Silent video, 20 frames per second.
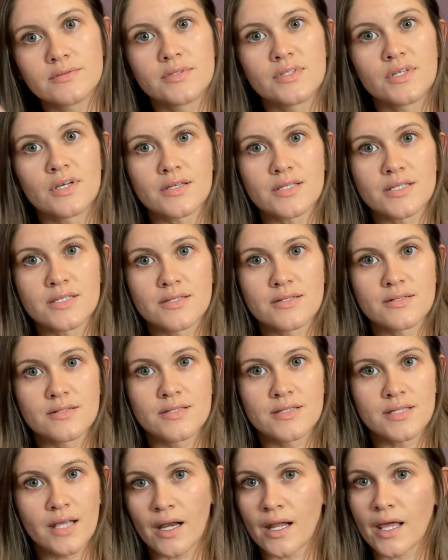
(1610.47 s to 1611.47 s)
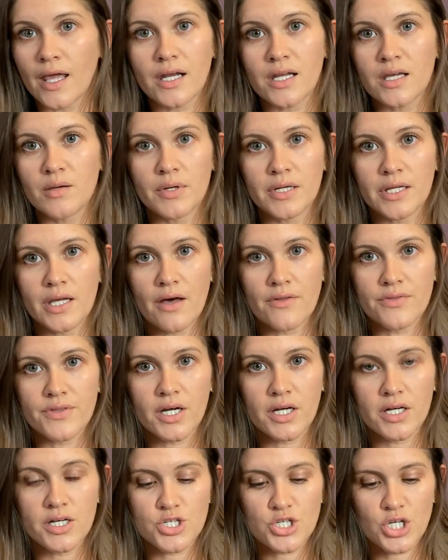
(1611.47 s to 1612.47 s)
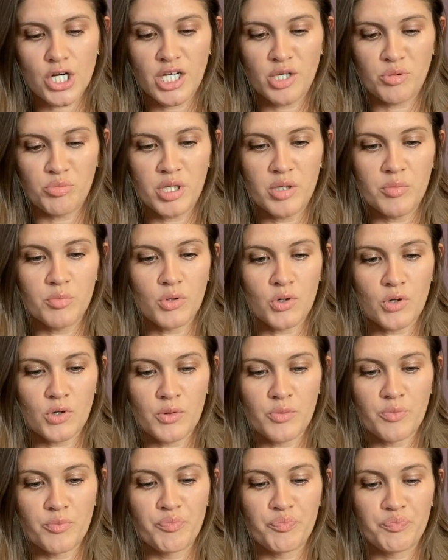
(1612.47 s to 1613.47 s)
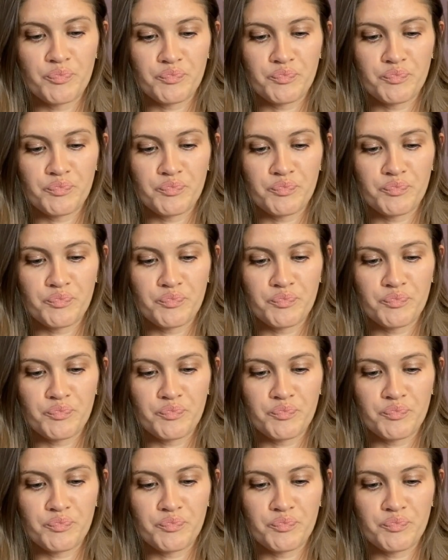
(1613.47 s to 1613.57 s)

just sending anybody out there to train people.